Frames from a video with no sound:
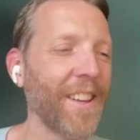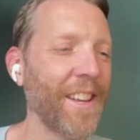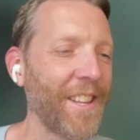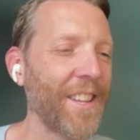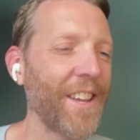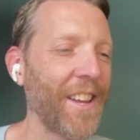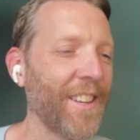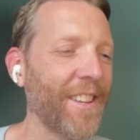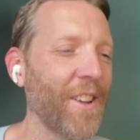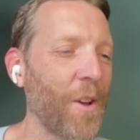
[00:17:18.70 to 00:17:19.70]
I get that.
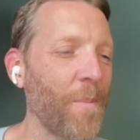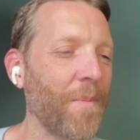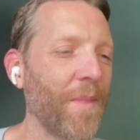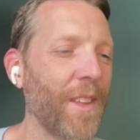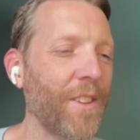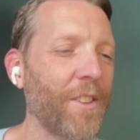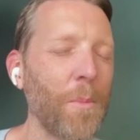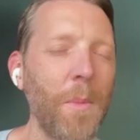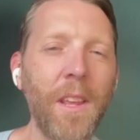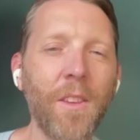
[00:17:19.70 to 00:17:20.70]
To
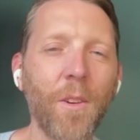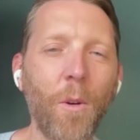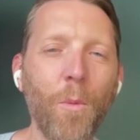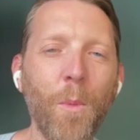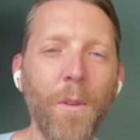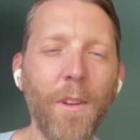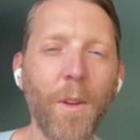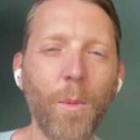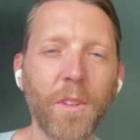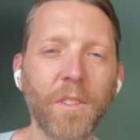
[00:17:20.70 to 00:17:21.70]
me, the whole movie
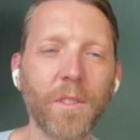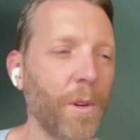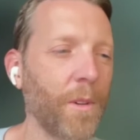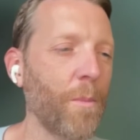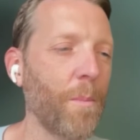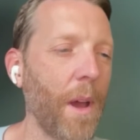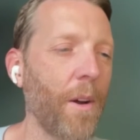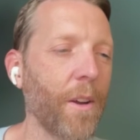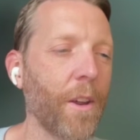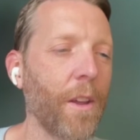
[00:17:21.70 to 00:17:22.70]
was sort of
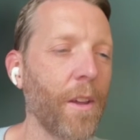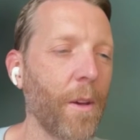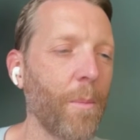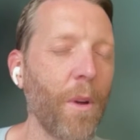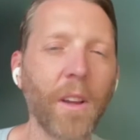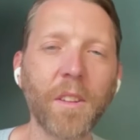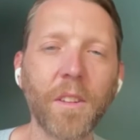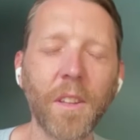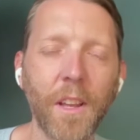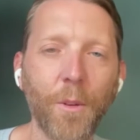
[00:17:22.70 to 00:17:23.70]
about
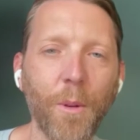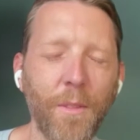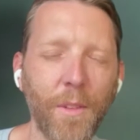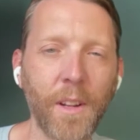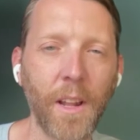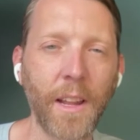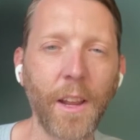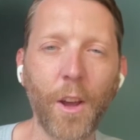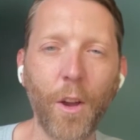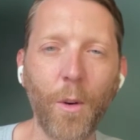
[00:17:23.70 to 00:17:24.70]
processing grief and letting
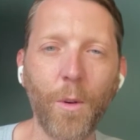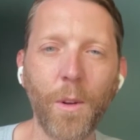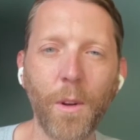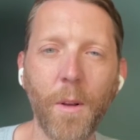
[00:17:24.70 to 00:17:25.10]
go.